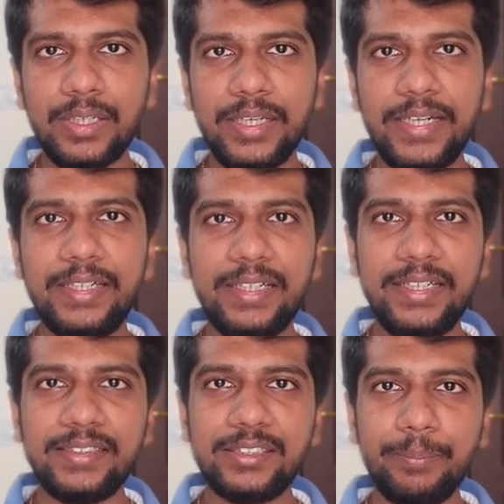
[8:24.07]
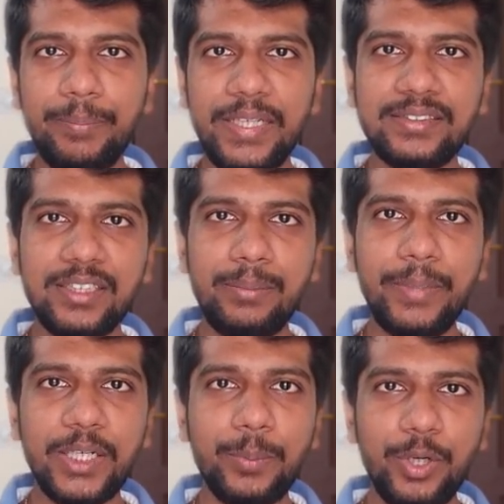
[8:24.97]
it needs a basal
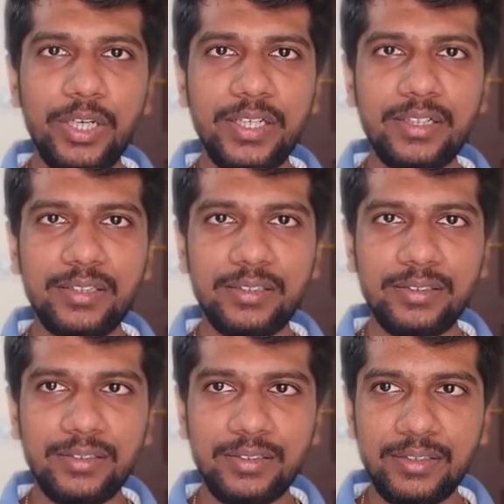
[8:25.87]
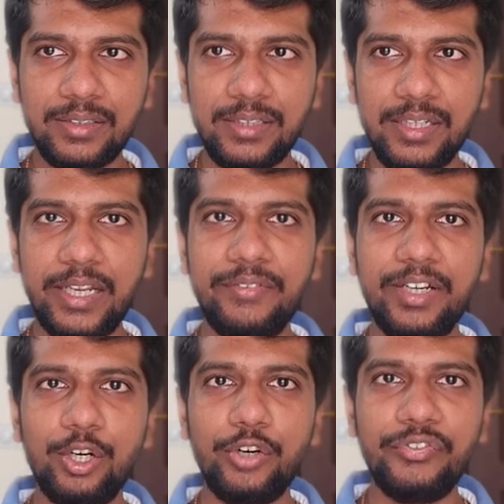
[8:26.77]
metabolic
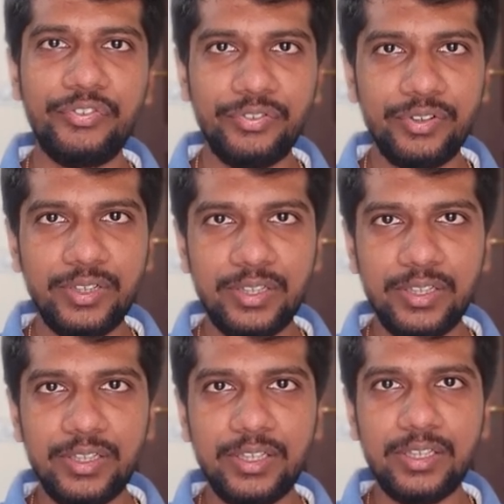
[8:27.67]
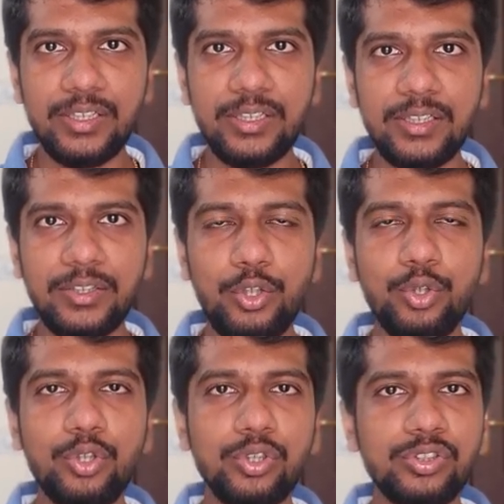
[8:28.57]
level of
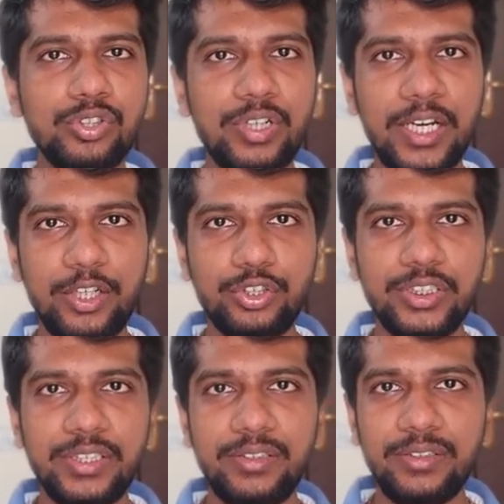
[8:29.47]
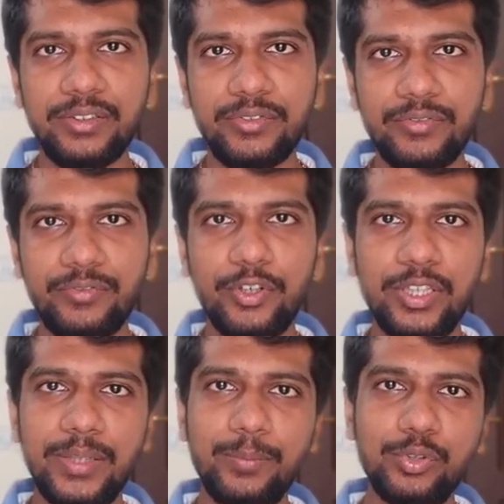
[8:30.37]
glucose or glycogen for
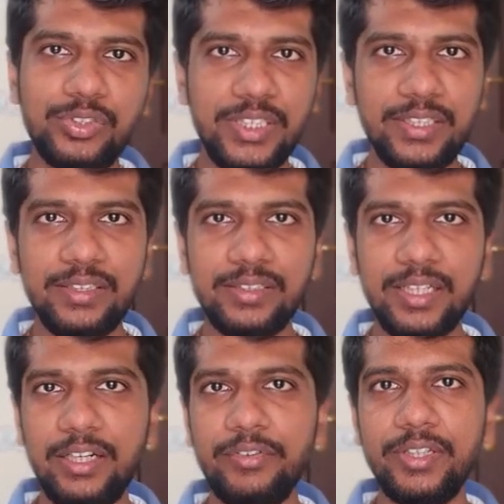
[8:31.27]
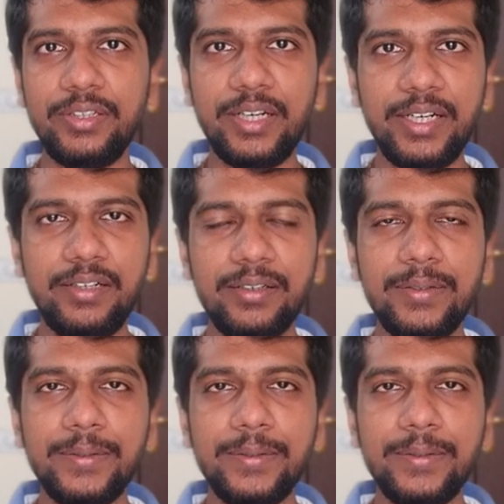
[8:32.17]
them to stay that way, right?